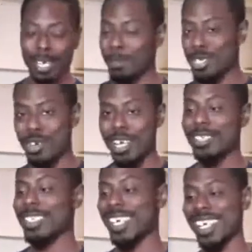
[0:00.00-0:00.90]
can we
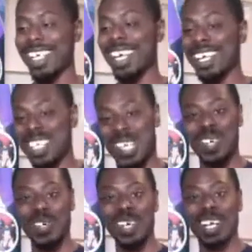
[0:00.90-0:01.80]
train today?"
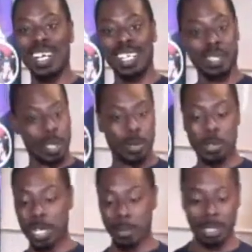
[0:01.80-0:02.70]
So
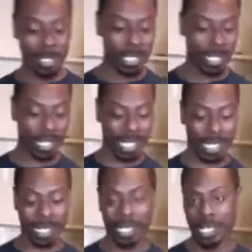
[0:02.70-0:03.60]
we'll come in here
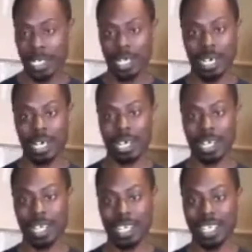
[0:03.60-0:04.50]

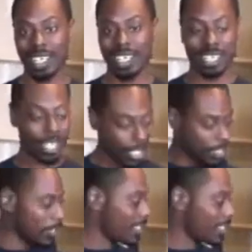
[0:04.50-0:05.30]
and this